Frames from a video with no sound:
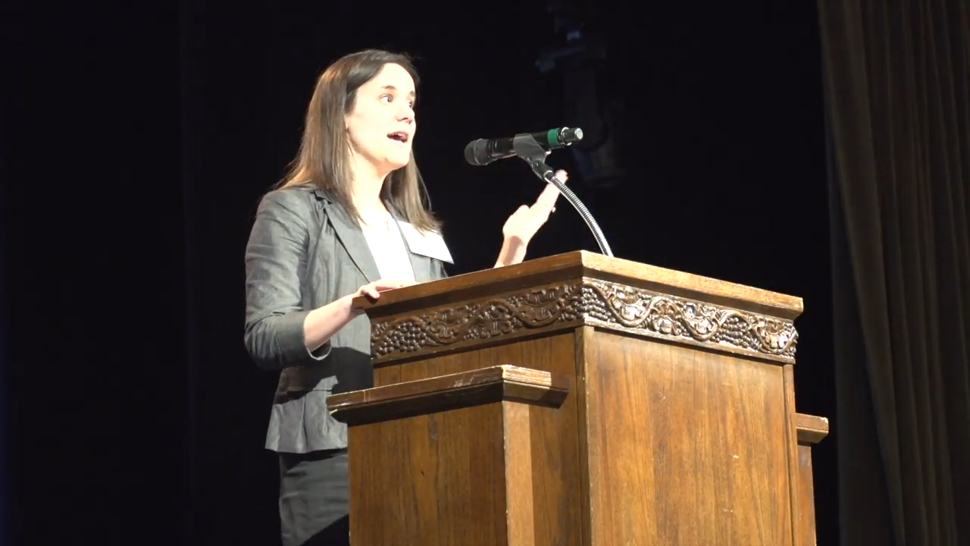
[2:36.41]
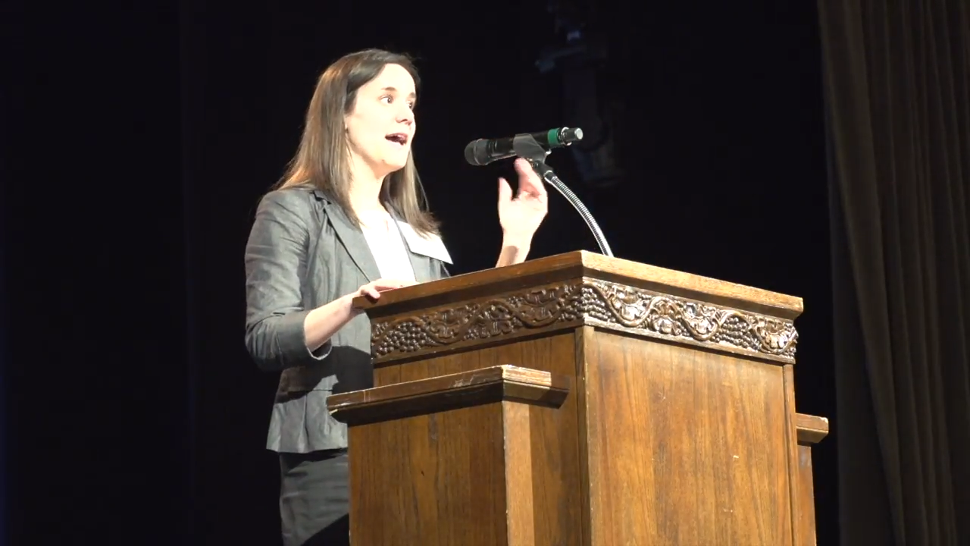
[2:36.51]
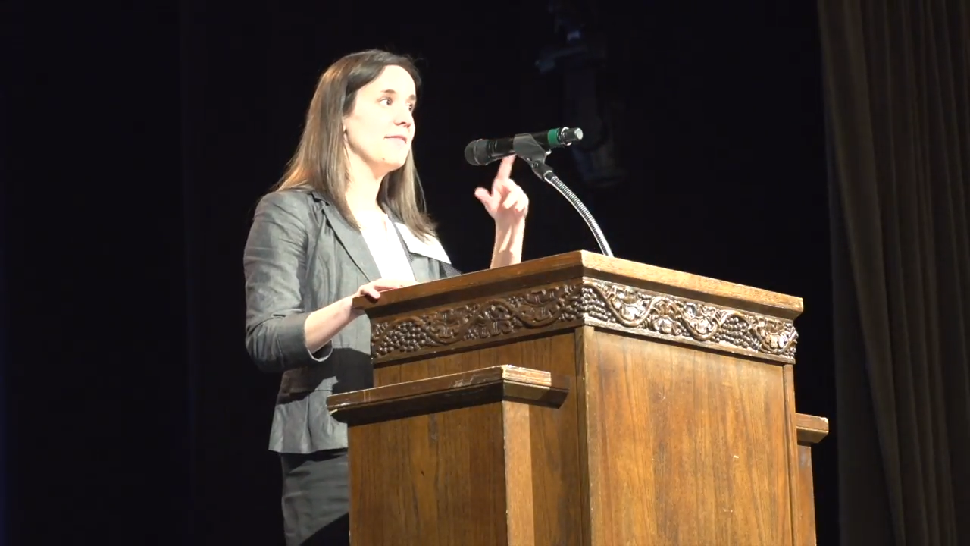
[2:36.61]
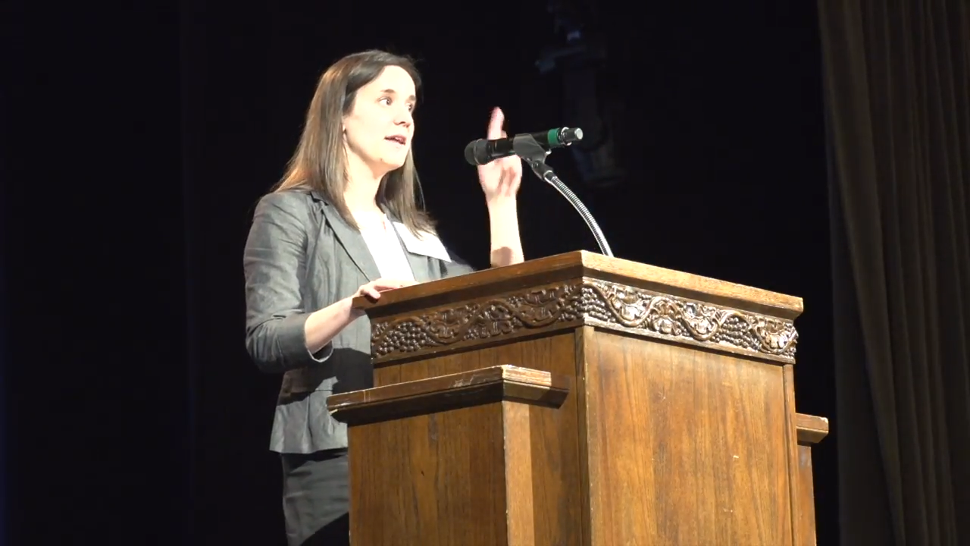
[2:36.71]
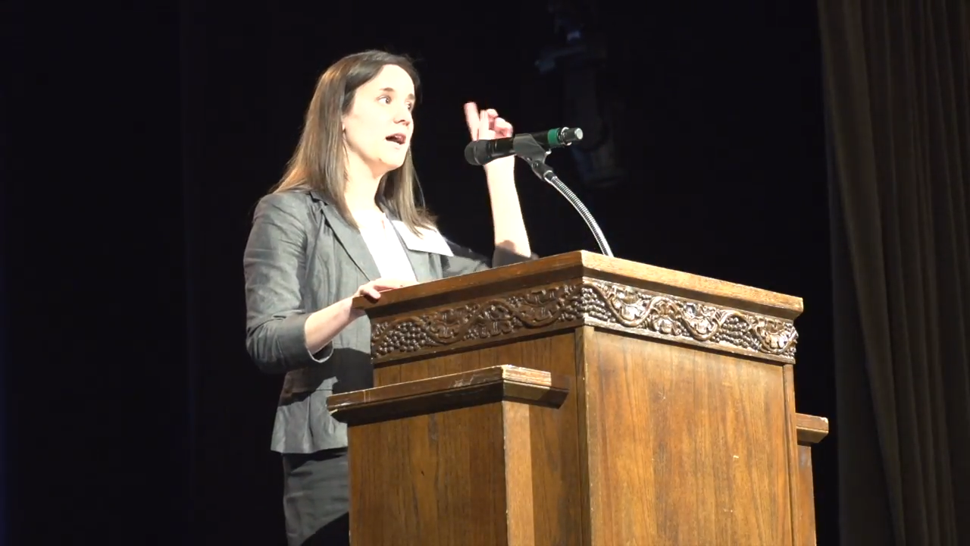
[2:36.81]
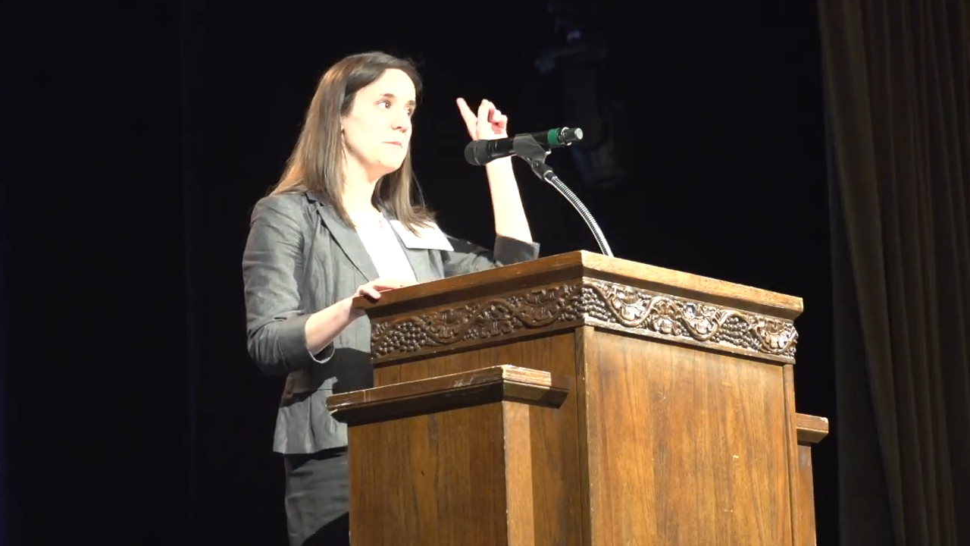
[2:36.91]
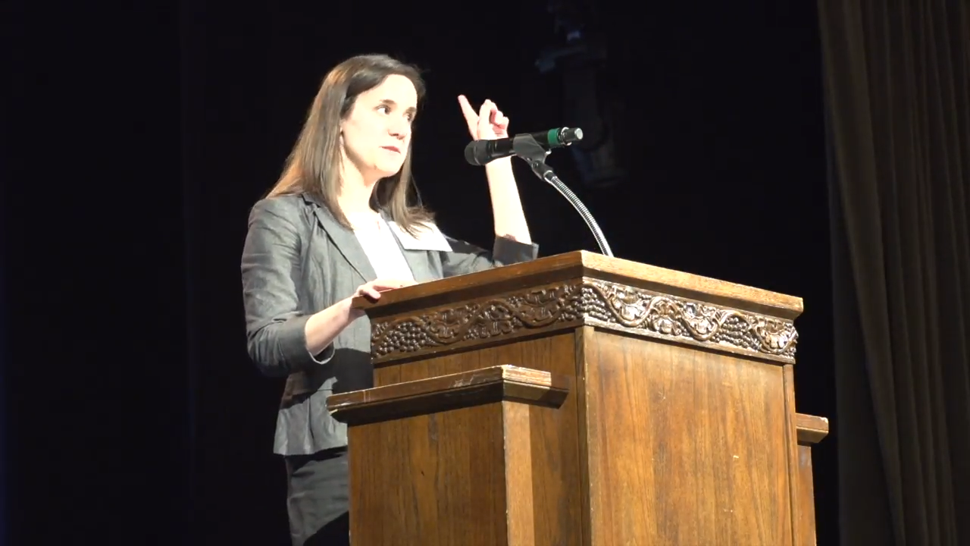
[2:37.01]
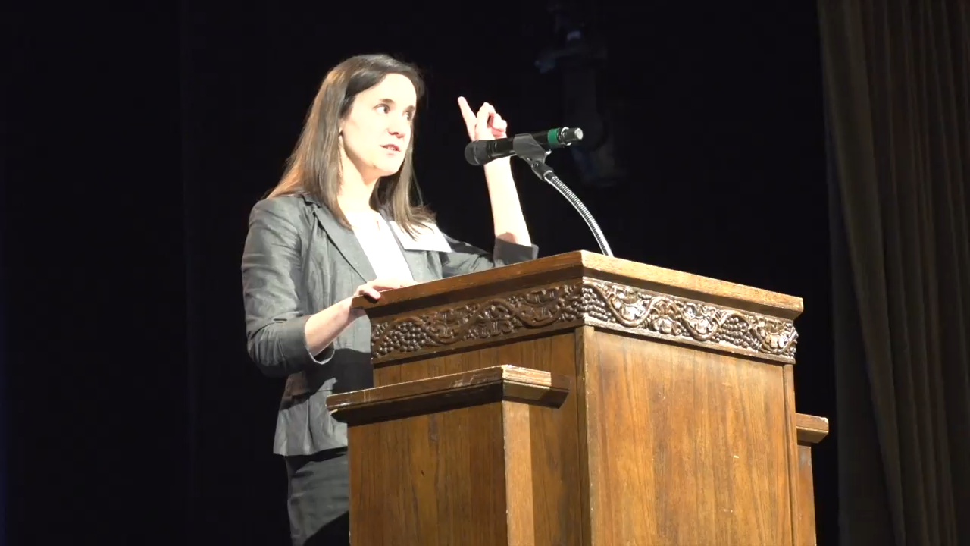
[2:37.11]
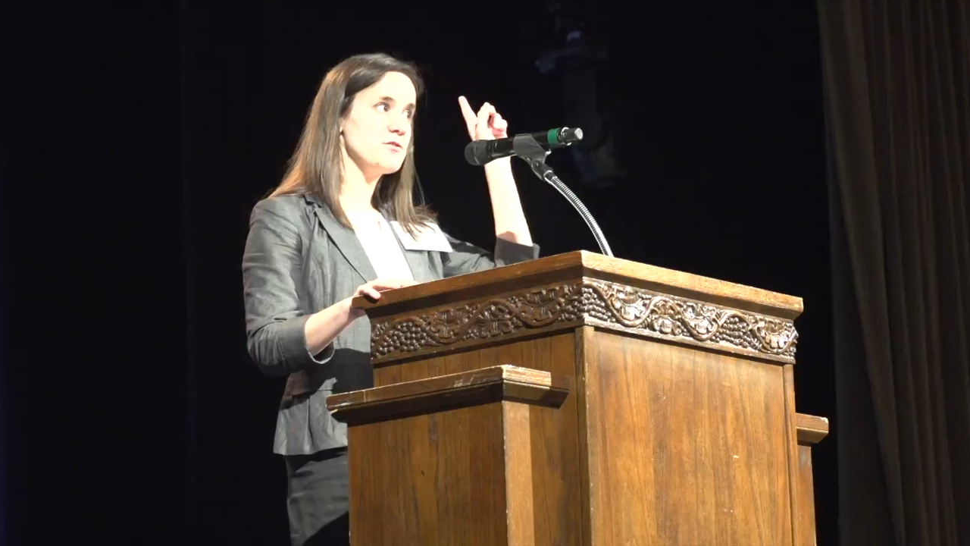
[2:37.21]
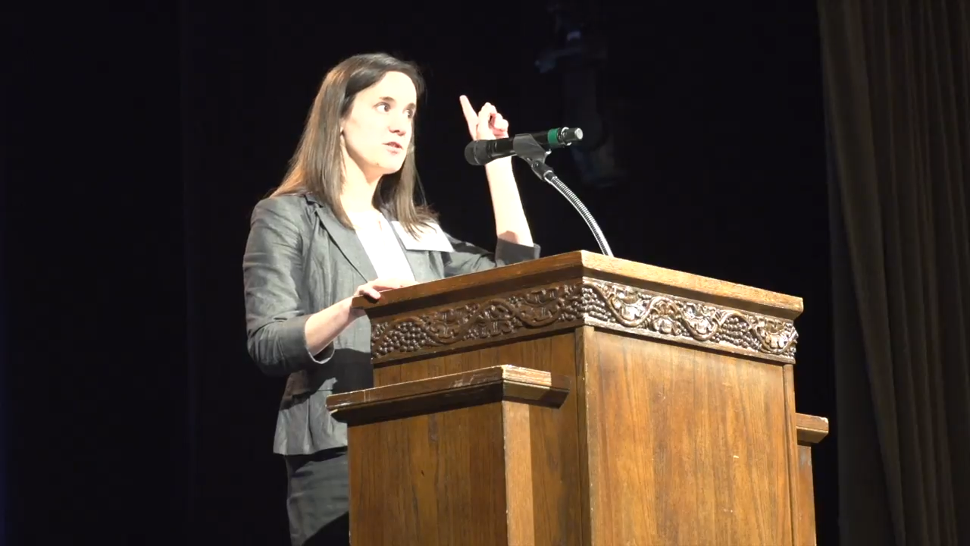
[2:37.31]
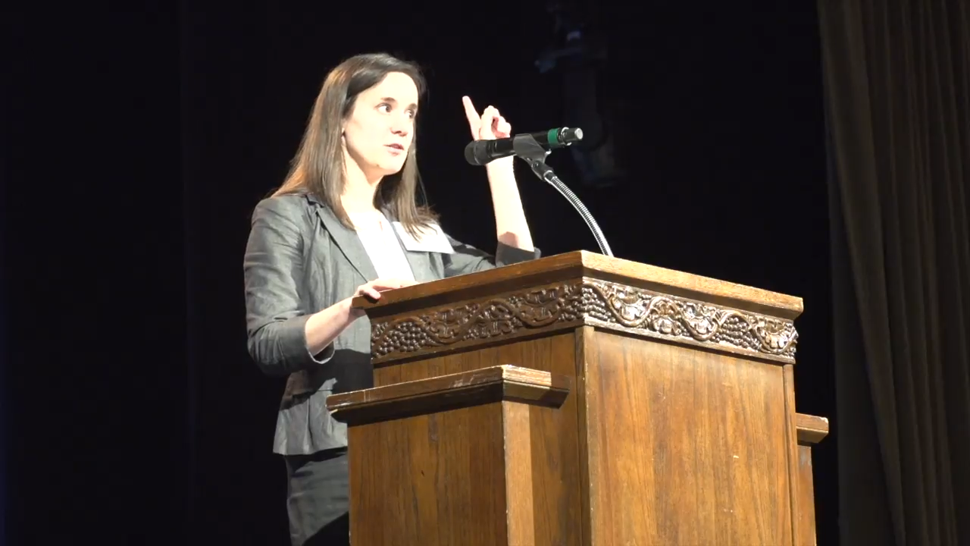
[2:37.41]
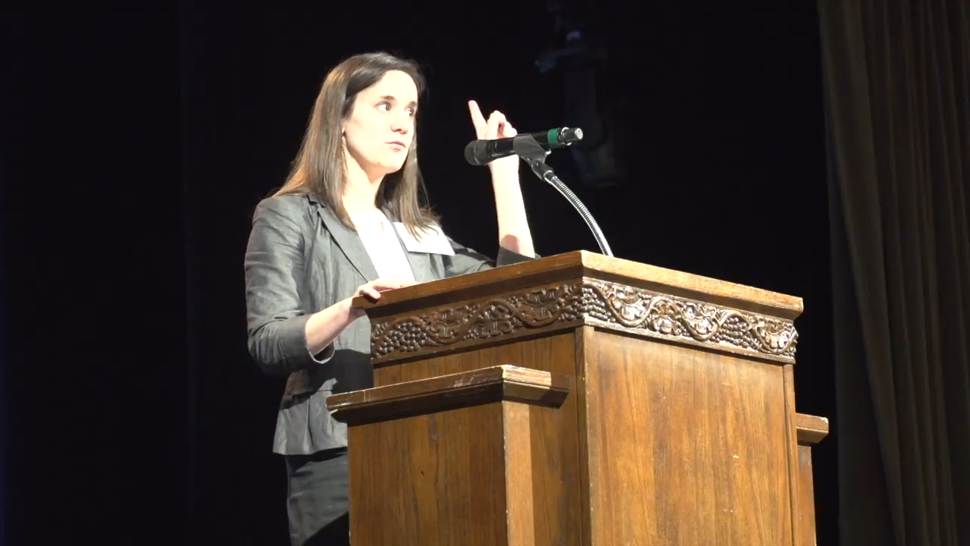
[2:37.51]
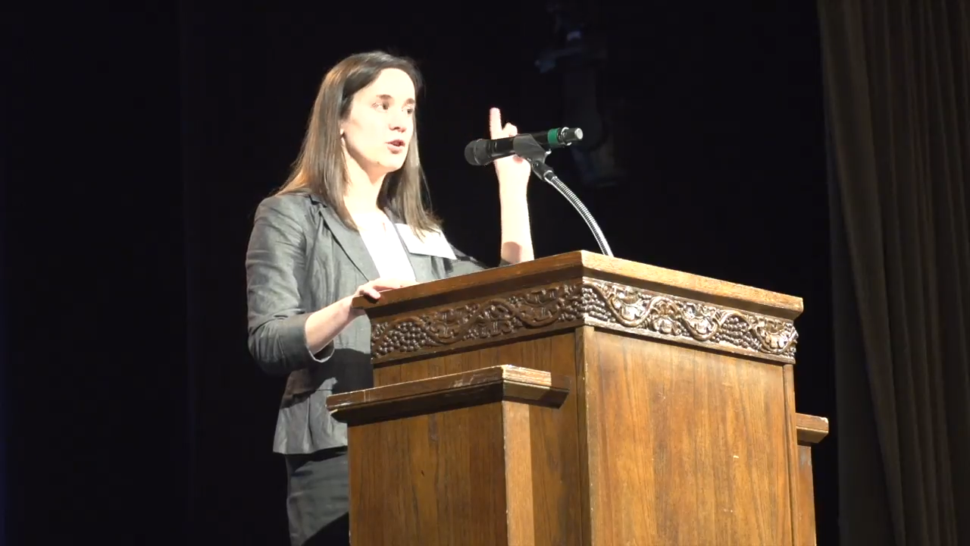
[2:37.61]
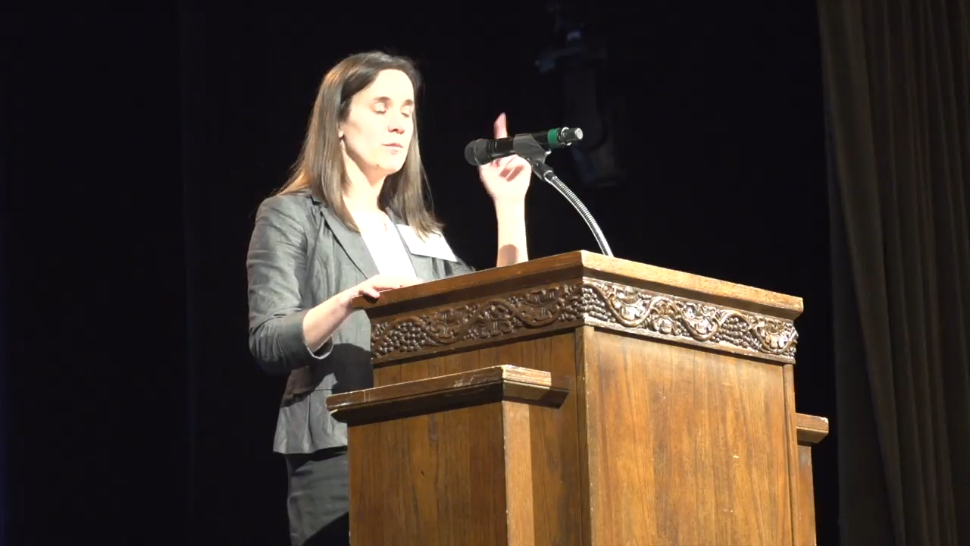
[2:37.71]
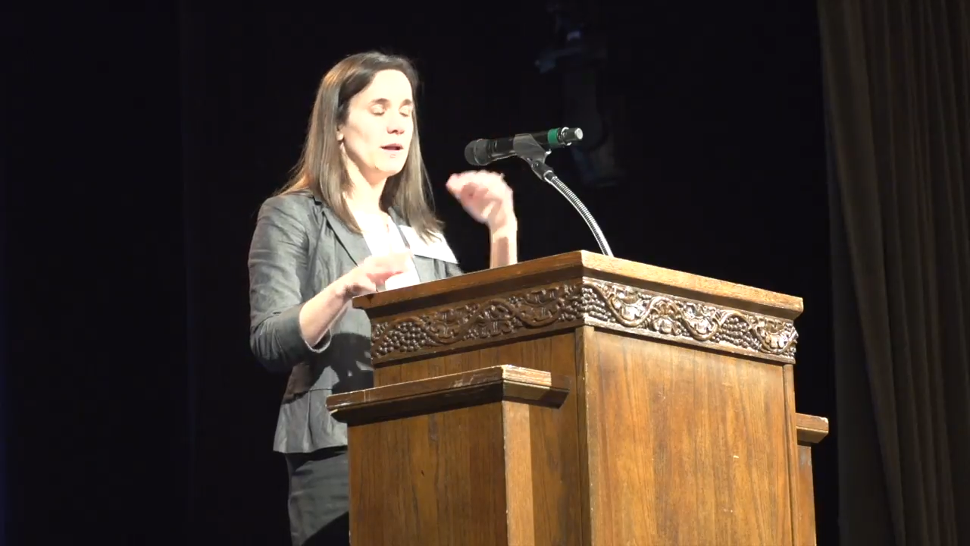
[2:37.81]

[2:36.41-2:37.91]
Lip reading: And then upstairs in the room,